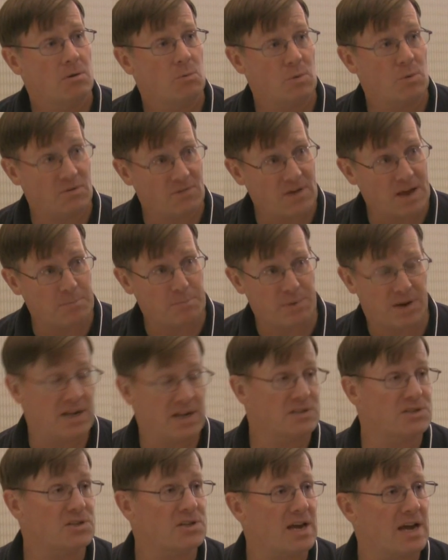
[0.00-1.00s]
We've had
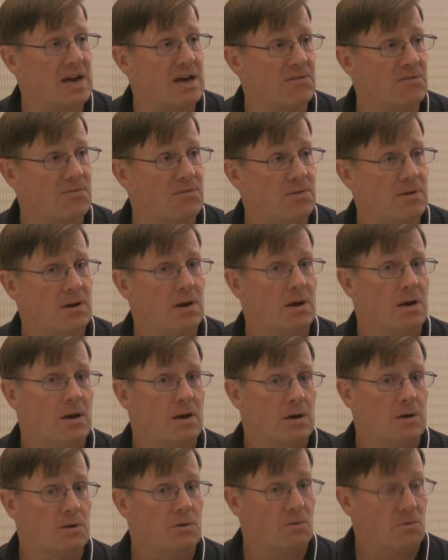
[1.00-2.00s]
paid staff,
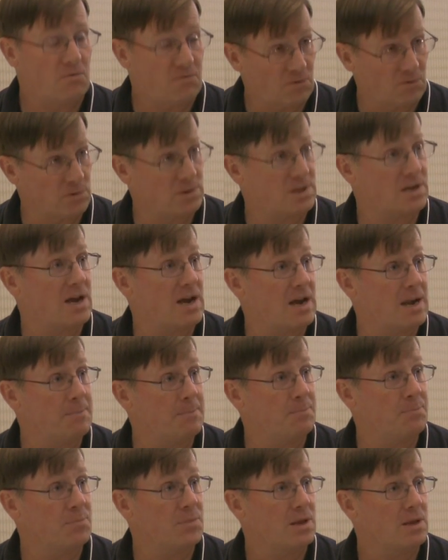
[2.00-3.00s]

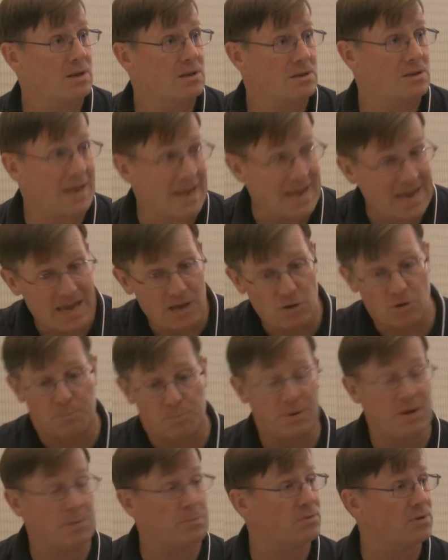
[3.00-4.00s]
full-time, to handle
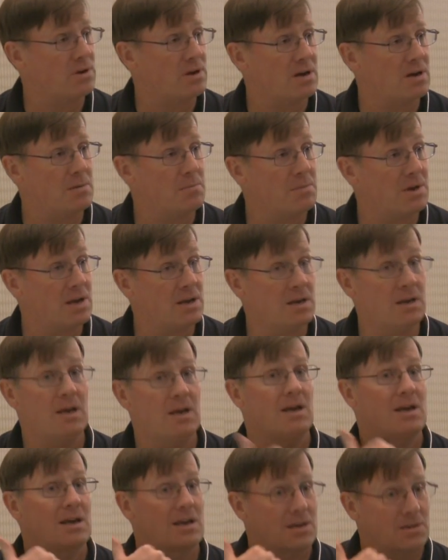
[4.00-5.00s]
people that come
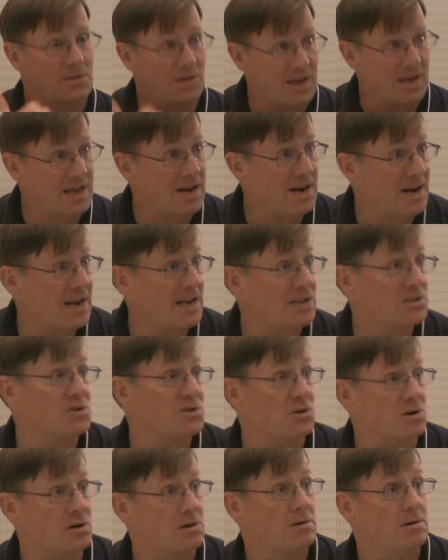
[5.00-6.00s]
in, they get an
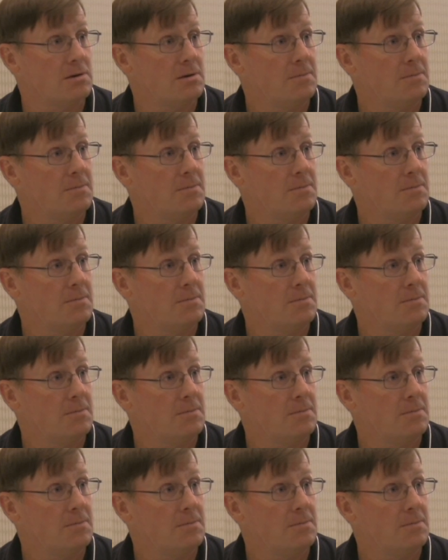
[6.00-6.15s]
answer.